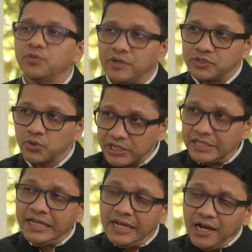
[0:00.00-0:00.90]
who
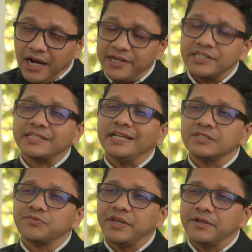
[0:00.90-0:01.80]
totally
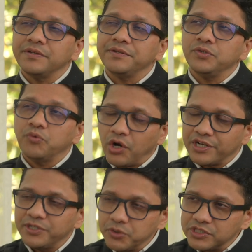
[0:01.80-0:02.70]
understands when you
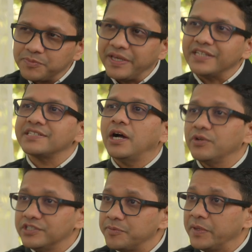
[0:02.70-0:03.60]
walk into a space, how
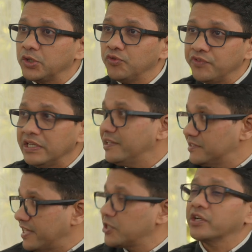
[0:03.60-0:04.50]
does it make you feel?
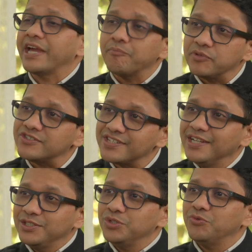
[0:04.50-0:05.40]
It's like your campus.
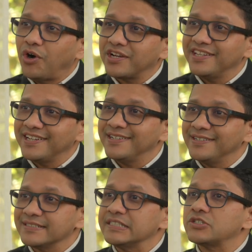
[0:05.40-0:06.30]
You walk in
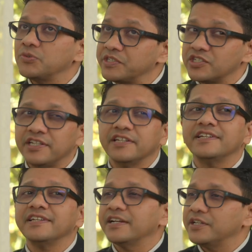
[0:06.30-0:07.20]
and there's so much
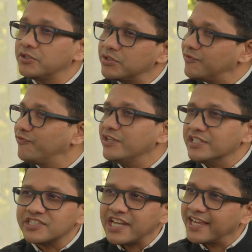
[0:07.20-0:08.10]
greenery and it
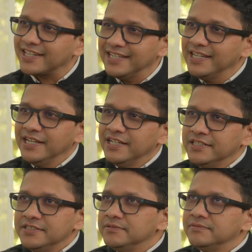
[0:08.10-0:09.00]
feels like
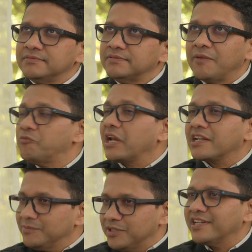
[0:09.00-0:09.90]
I'm
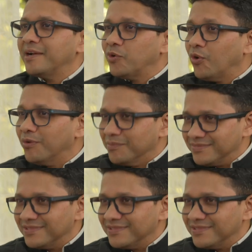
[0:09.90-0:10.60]
welcome here, I'm home,